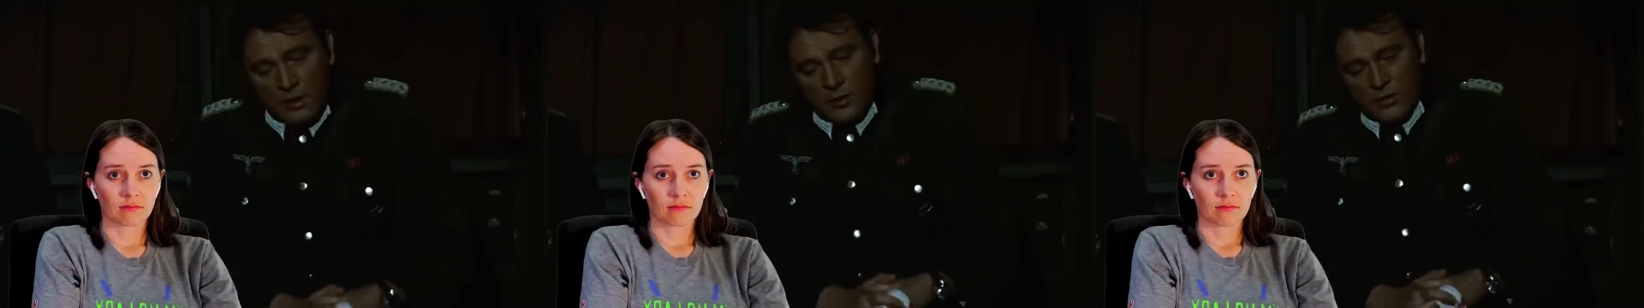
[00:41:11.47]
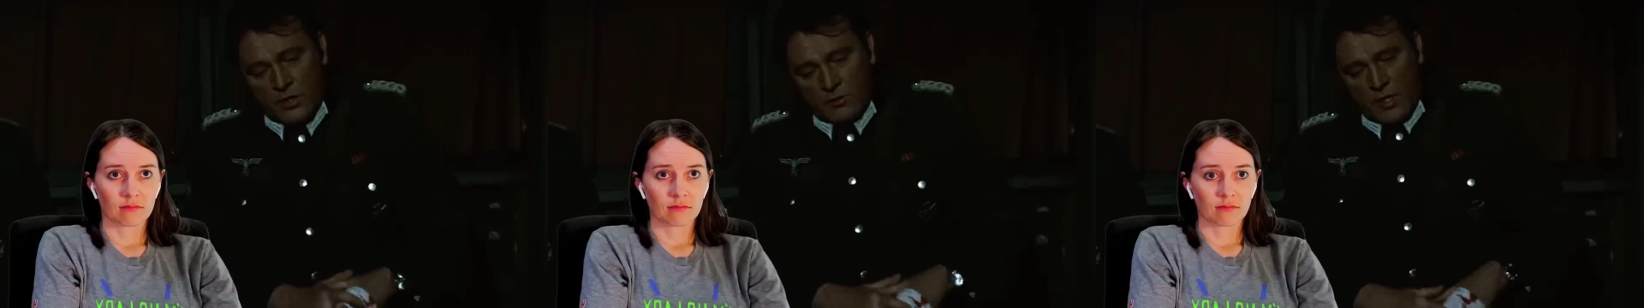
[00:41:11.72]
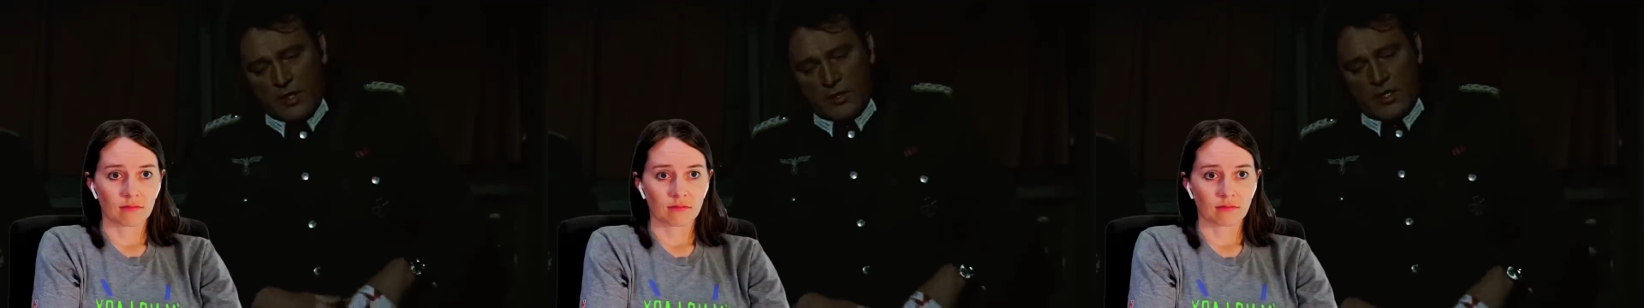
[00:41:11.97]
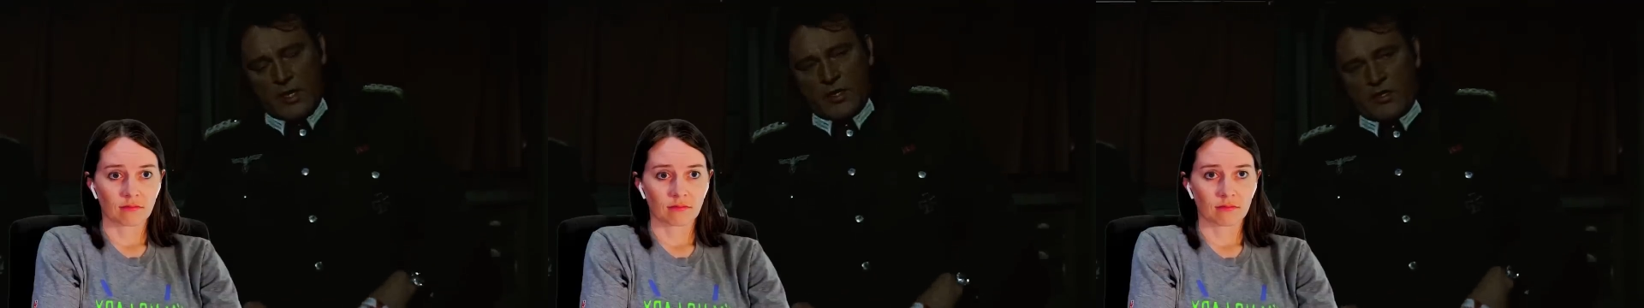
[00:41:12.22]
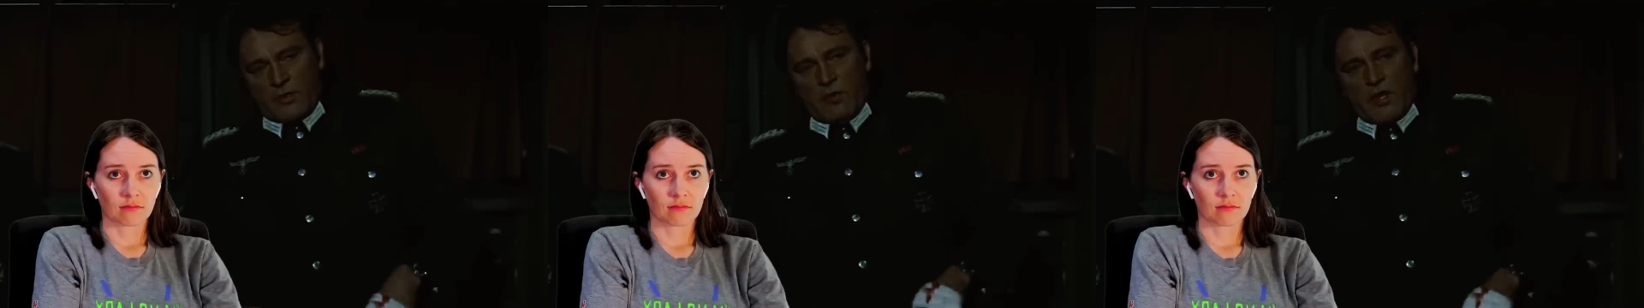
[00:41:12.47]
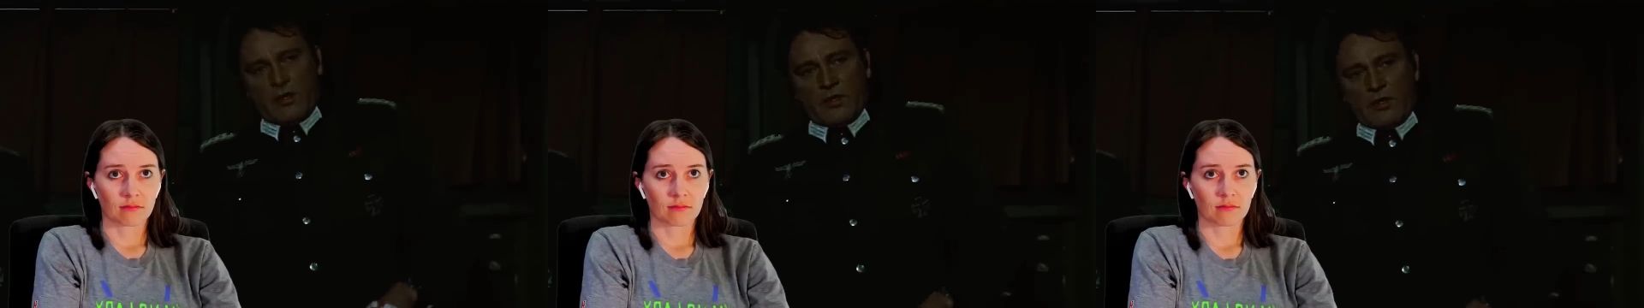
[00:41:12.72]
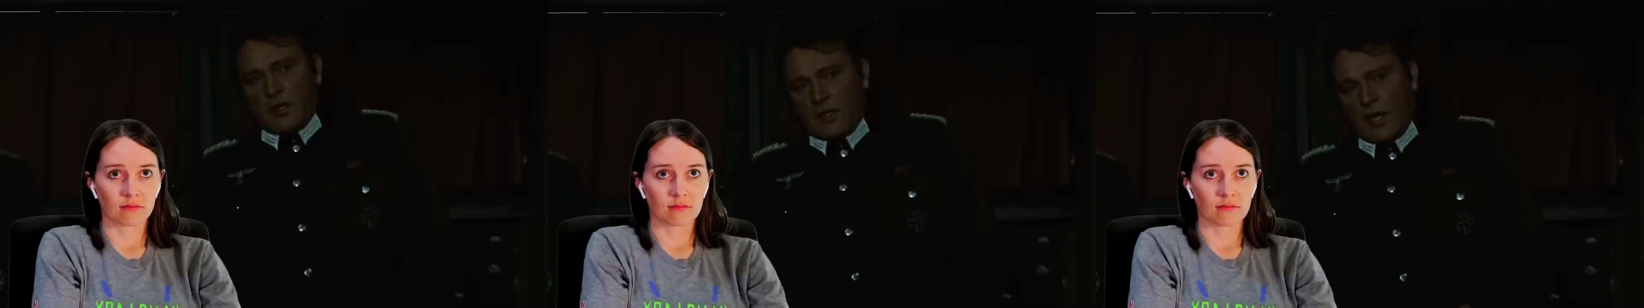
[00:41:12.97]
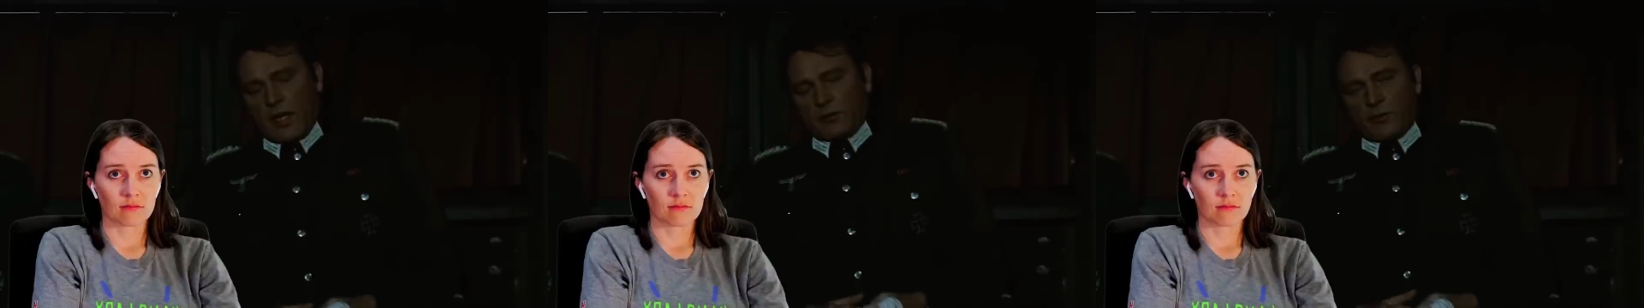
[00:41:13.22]
Speaker 1: You see, you underestimated
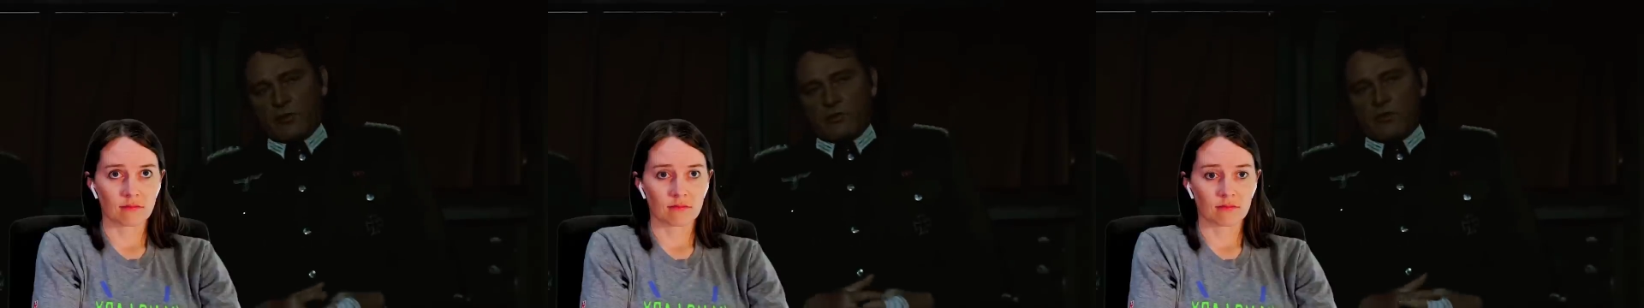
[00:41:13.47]
Admiral